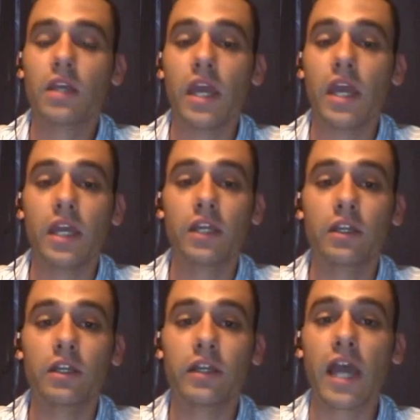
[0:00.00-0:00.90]

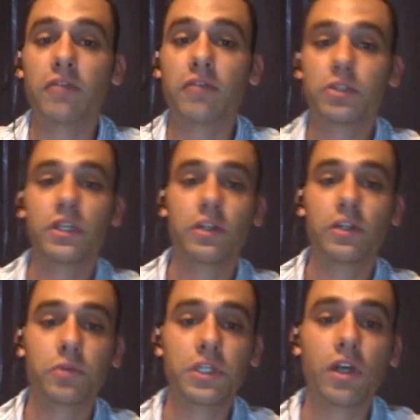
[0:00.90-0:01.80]
And after you get a
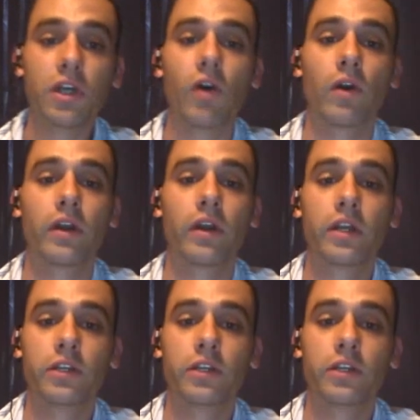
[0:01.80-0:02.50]
green card,